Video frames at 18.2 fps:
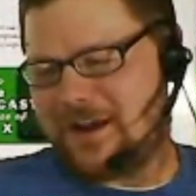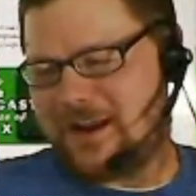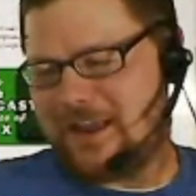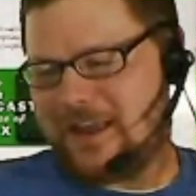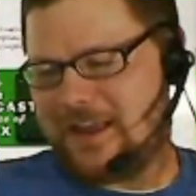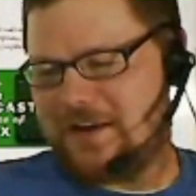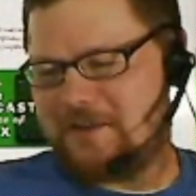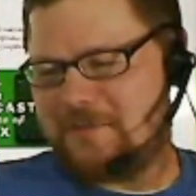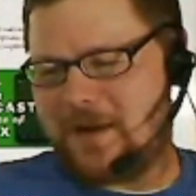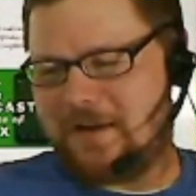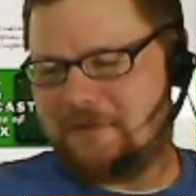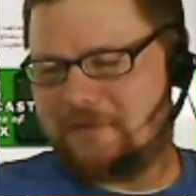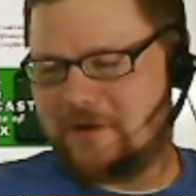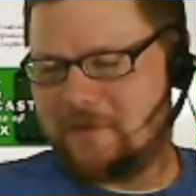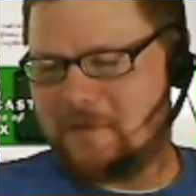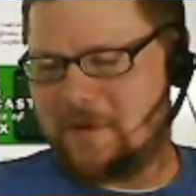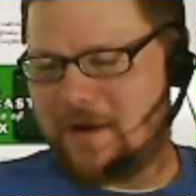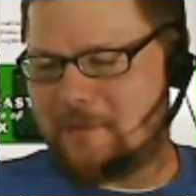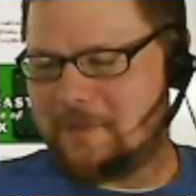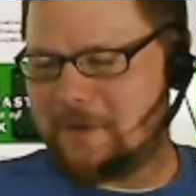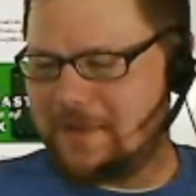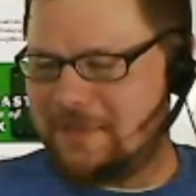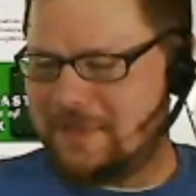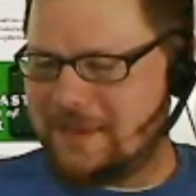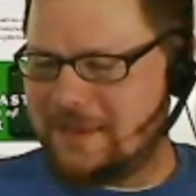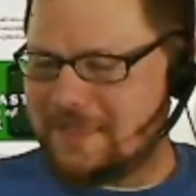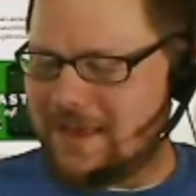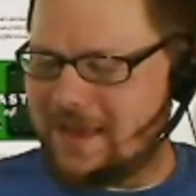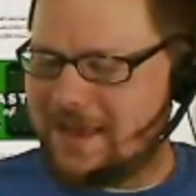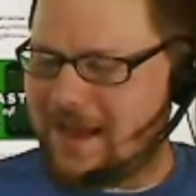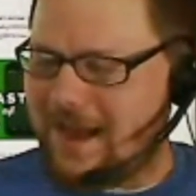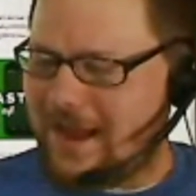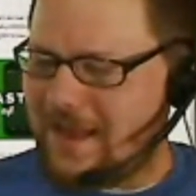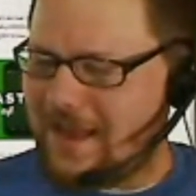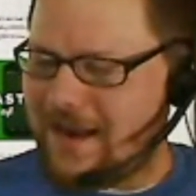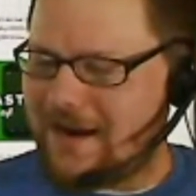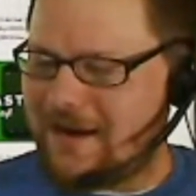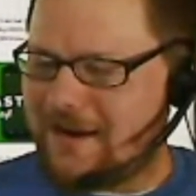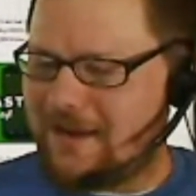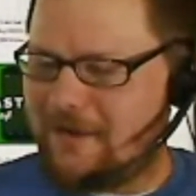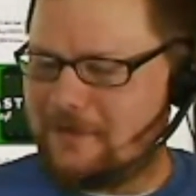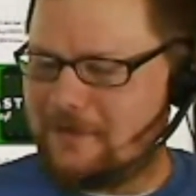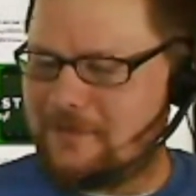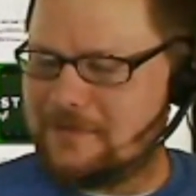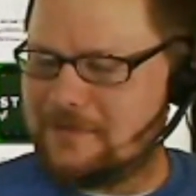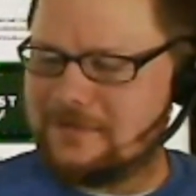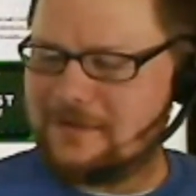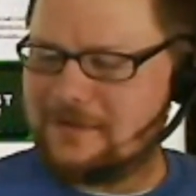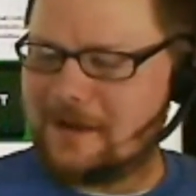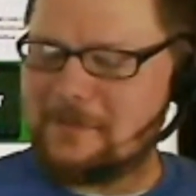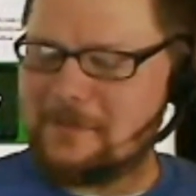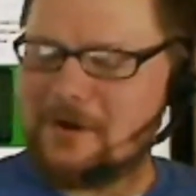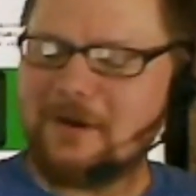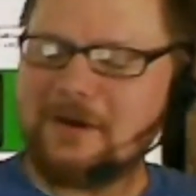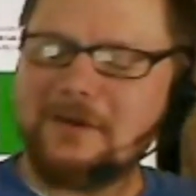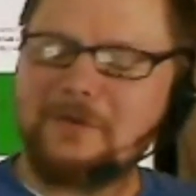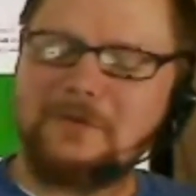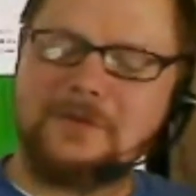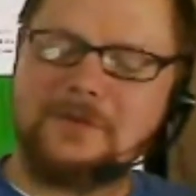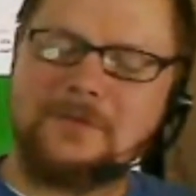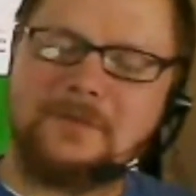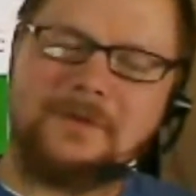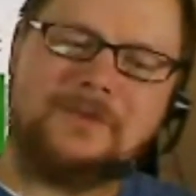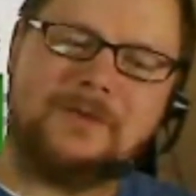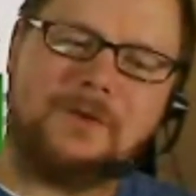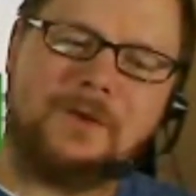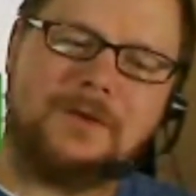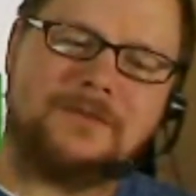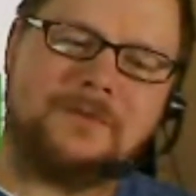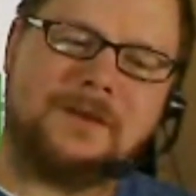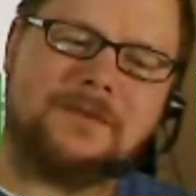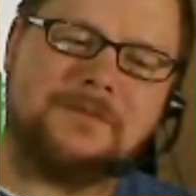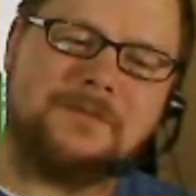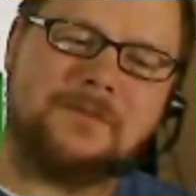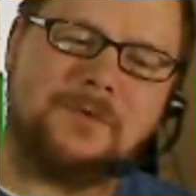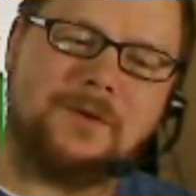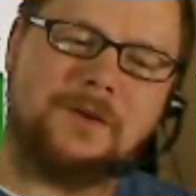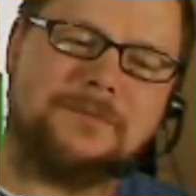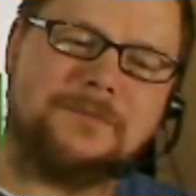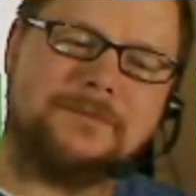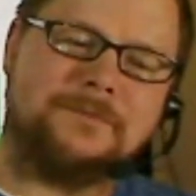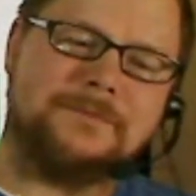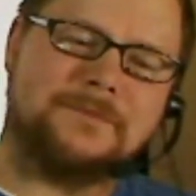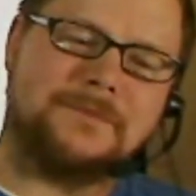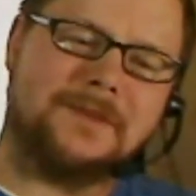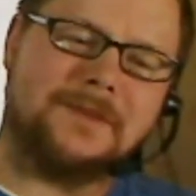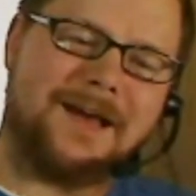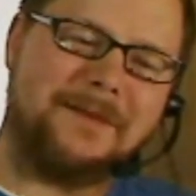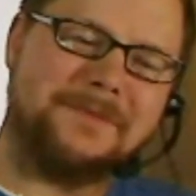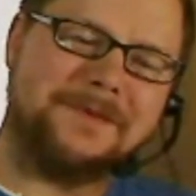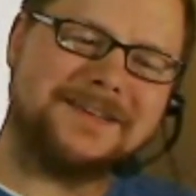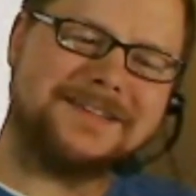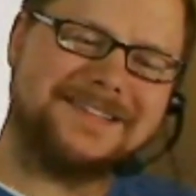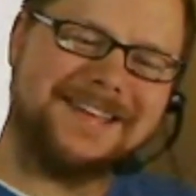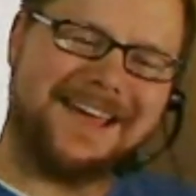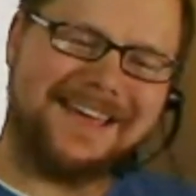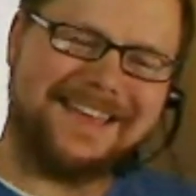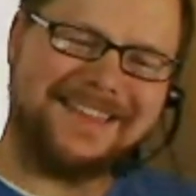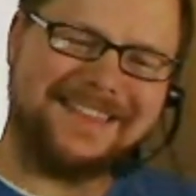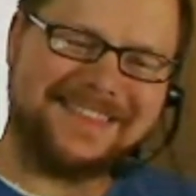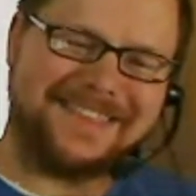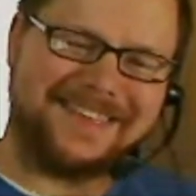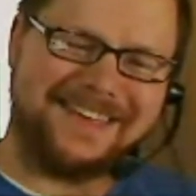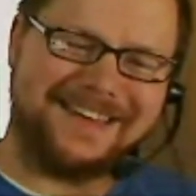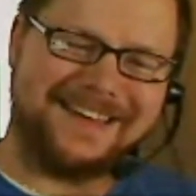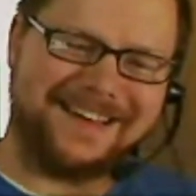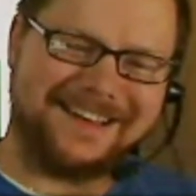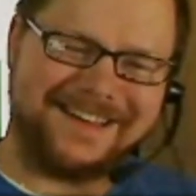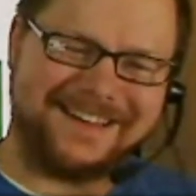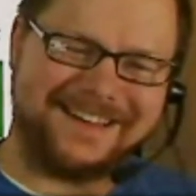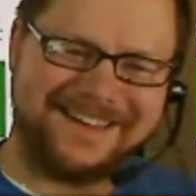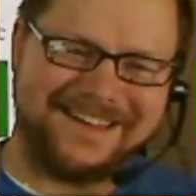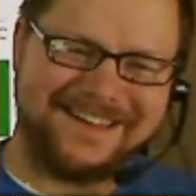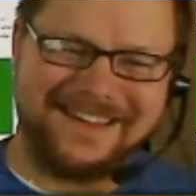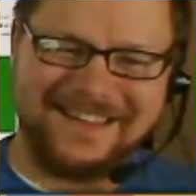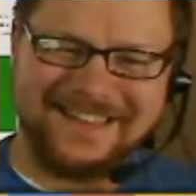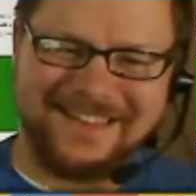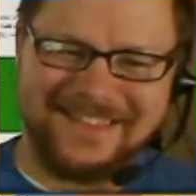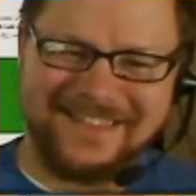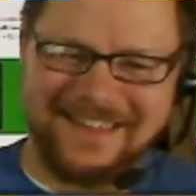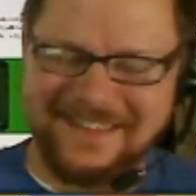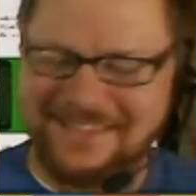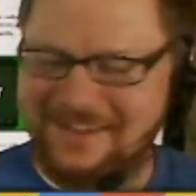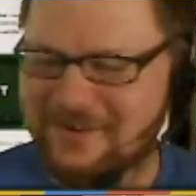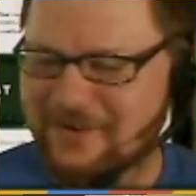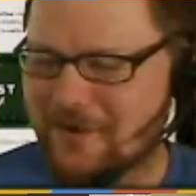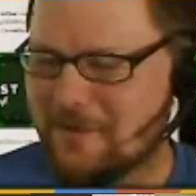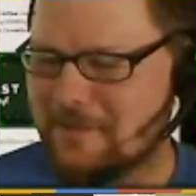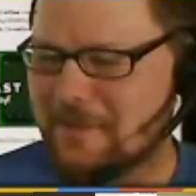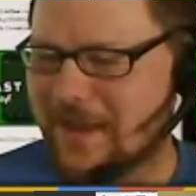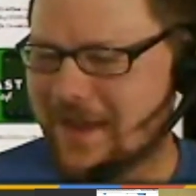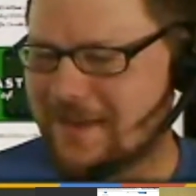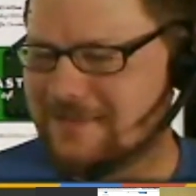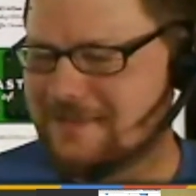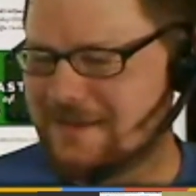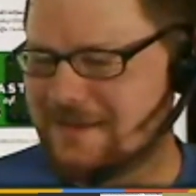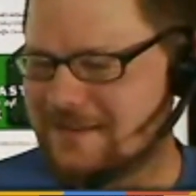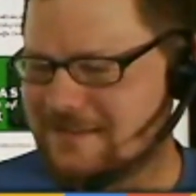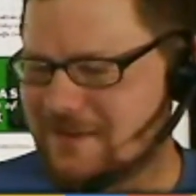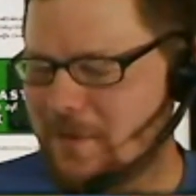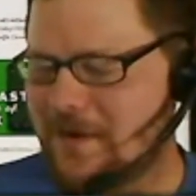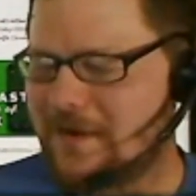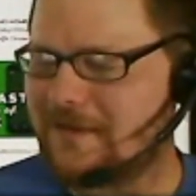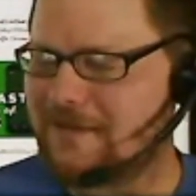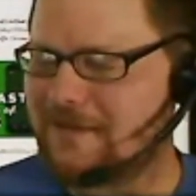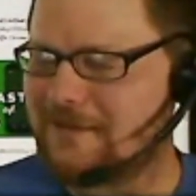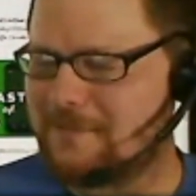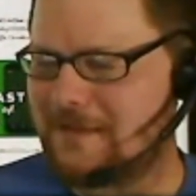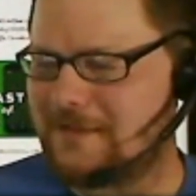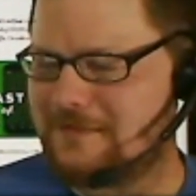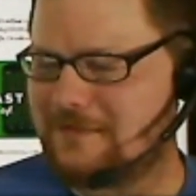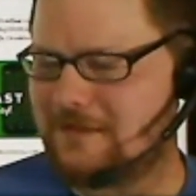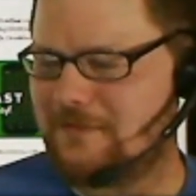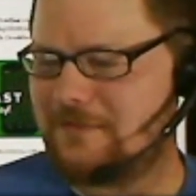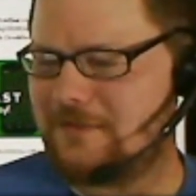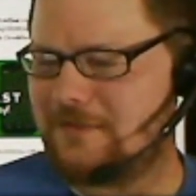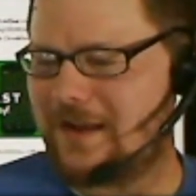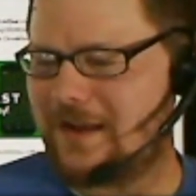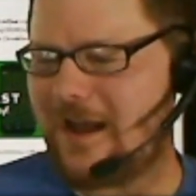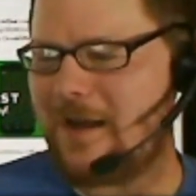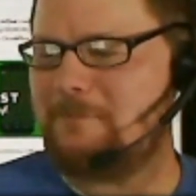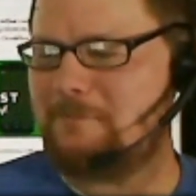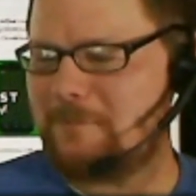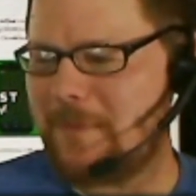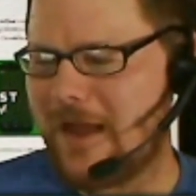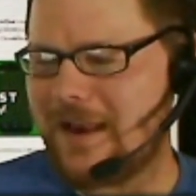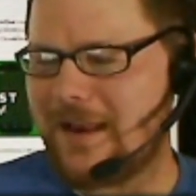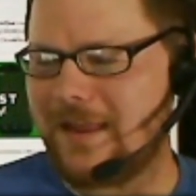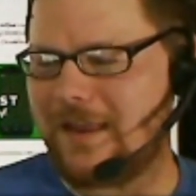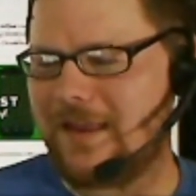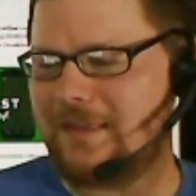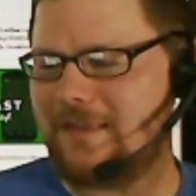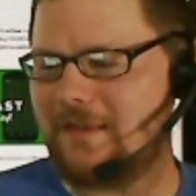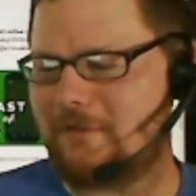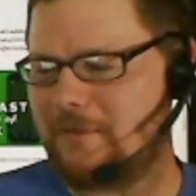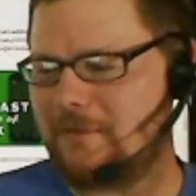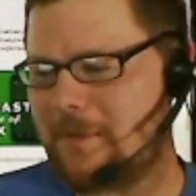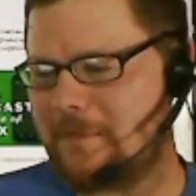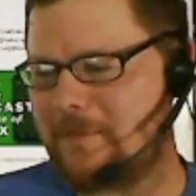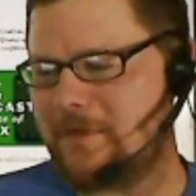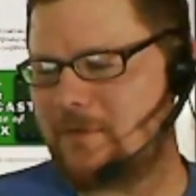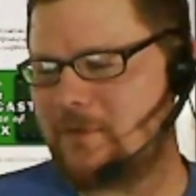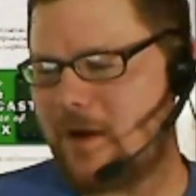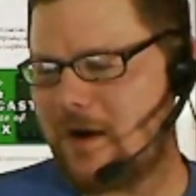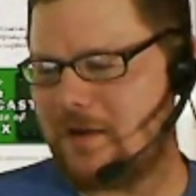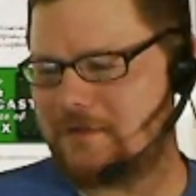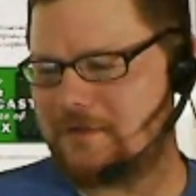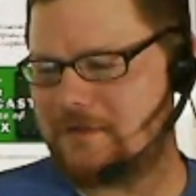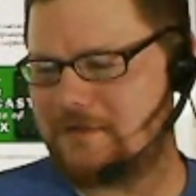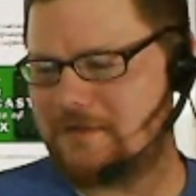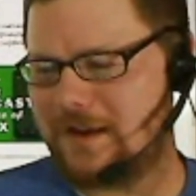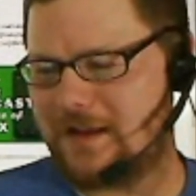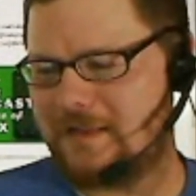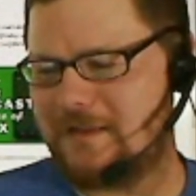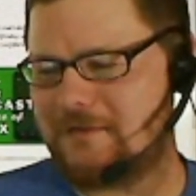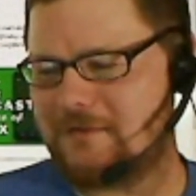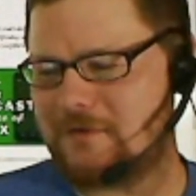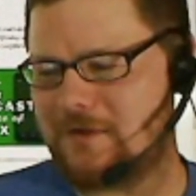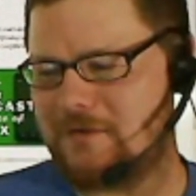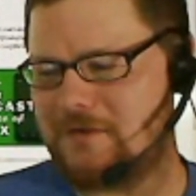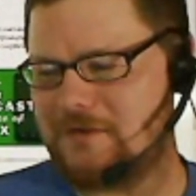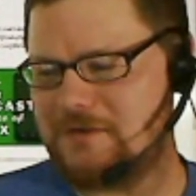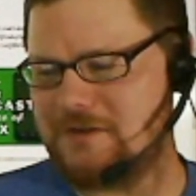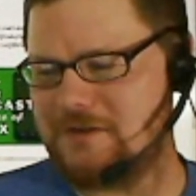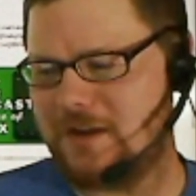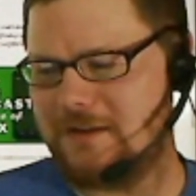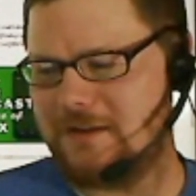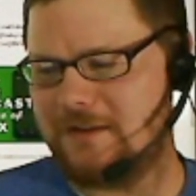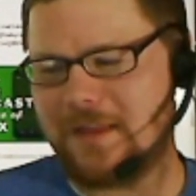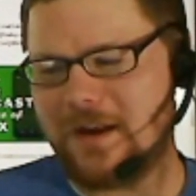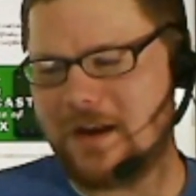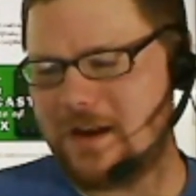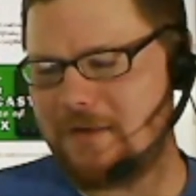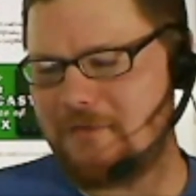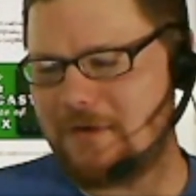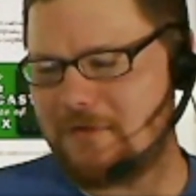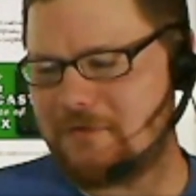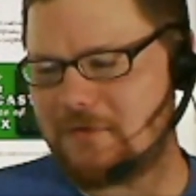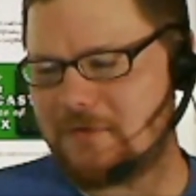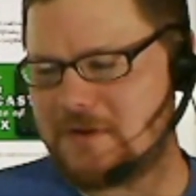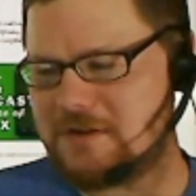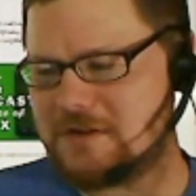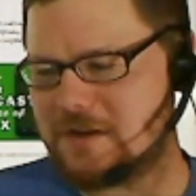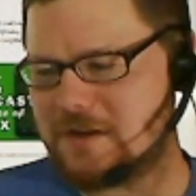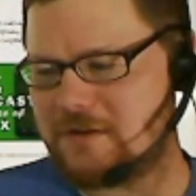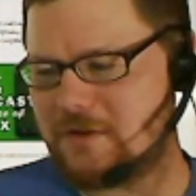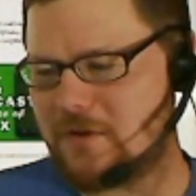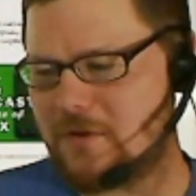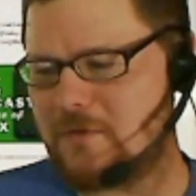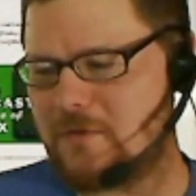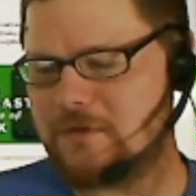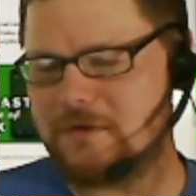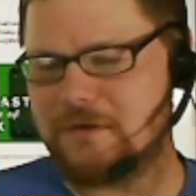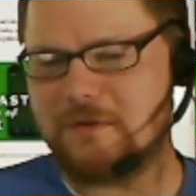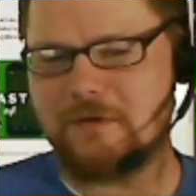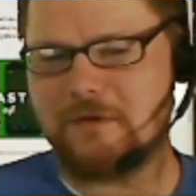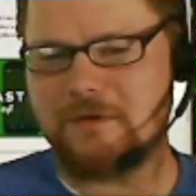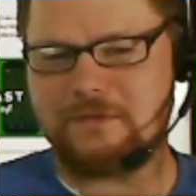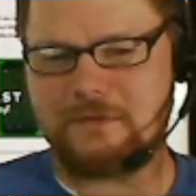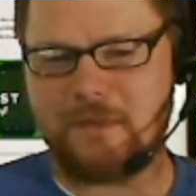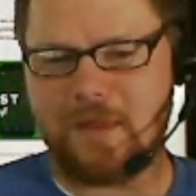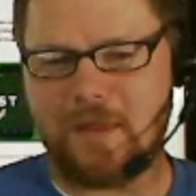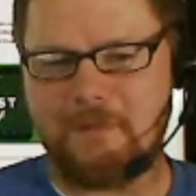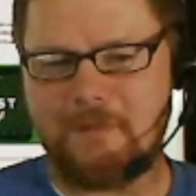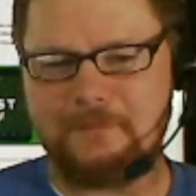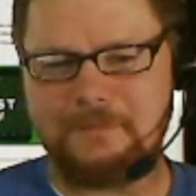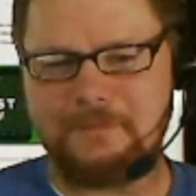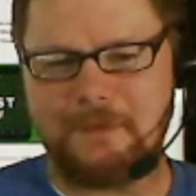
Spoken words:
of getting your bang for your buck. But I think that I don't know. I'm going to argue with him even though he hasn't made his point. I'm going to say that the Chromecast is so inexpensive that I'm betting that Republic Wireless has taken this one on the chin. They didn't even have to reach out to Google to do this for them,